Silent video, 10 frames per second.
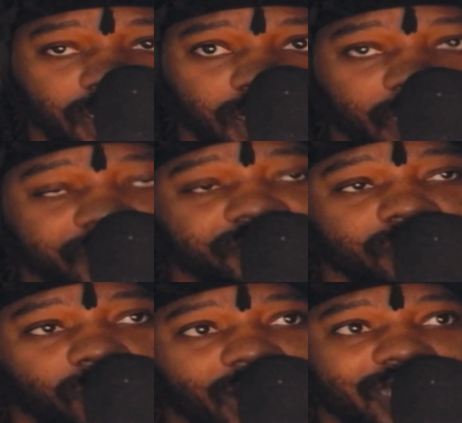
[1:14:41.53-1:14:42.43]
And if you
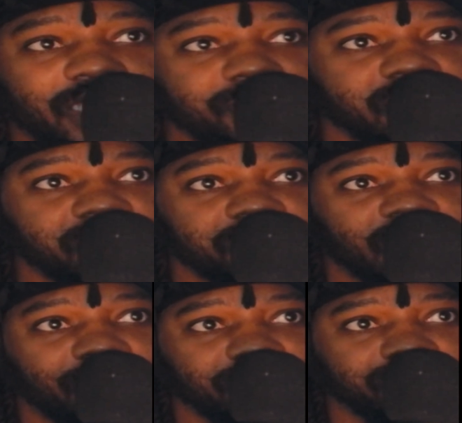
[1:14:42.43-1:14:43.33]
why I keep saying
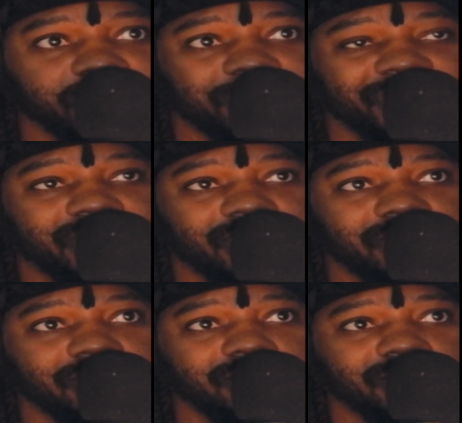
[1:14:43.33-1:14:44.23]
geometry is
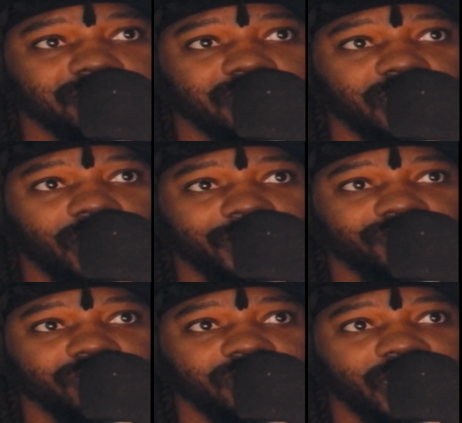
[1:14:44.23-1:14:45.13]
because
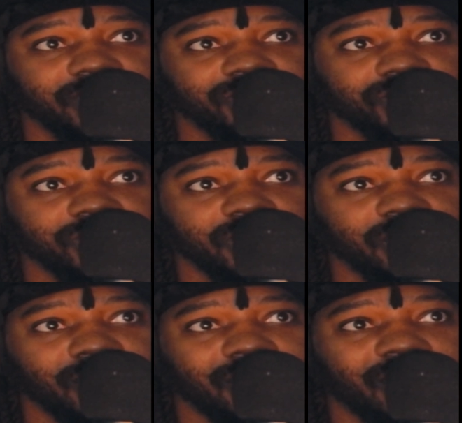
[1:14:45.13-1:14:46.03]
Unreal Engine and
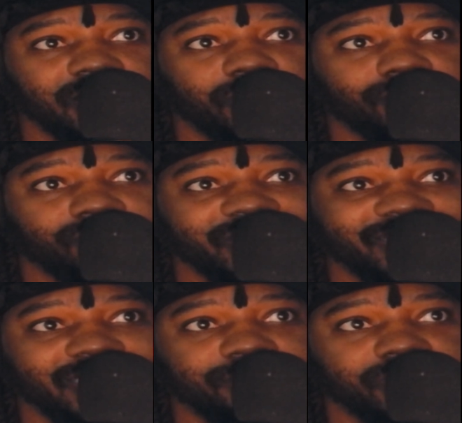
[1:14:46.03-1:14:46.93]
a lot of
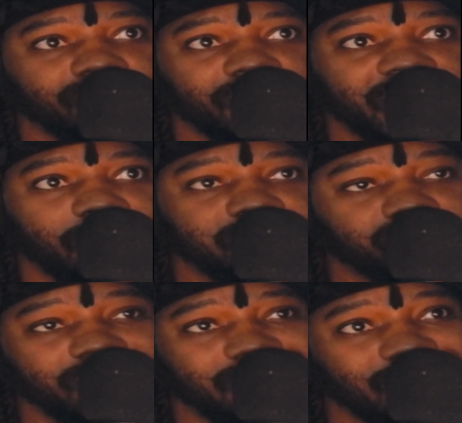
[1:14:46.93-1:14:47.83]
3D programs,
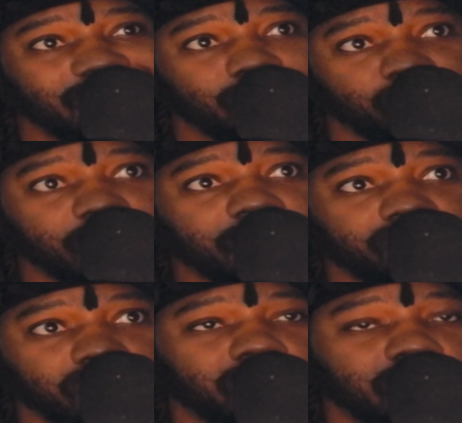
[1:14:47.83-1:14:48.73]
3D in
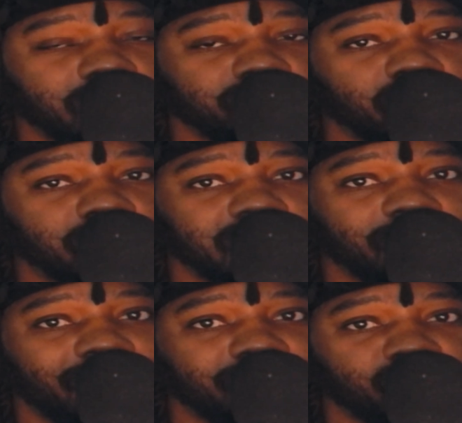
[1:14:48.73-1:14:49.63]
general, is mostly
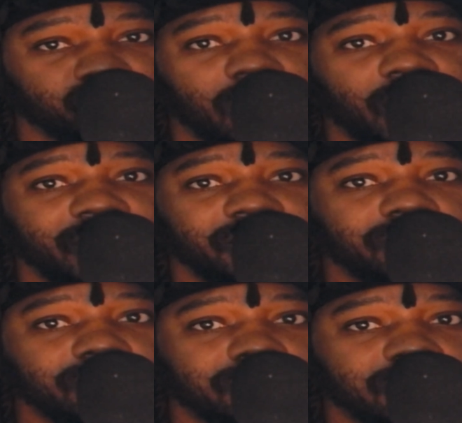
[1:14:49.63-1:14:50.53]
about
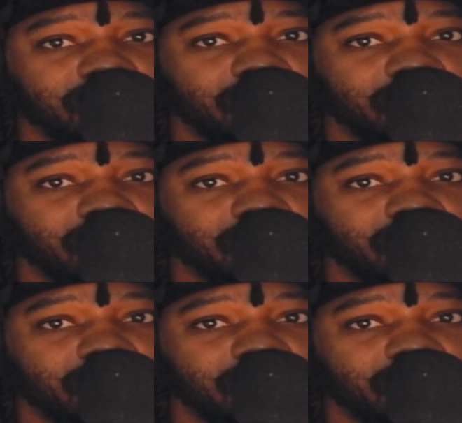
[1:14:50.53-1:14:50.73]
triangles,